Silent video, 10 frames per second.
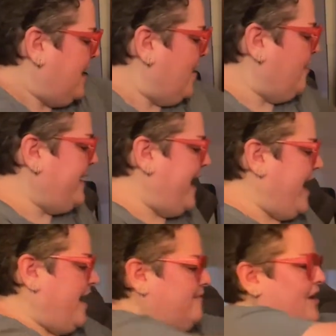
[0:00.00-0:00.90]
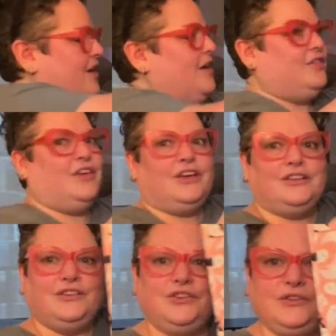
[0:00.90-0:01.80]
We have the
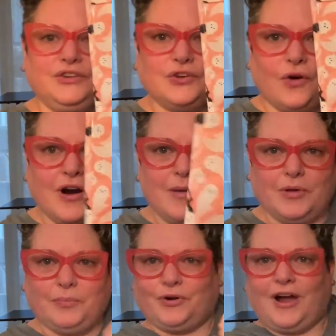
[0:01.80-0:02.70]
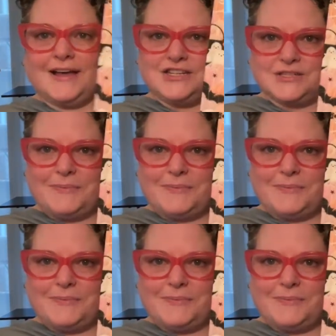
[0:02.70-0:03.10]
adorable project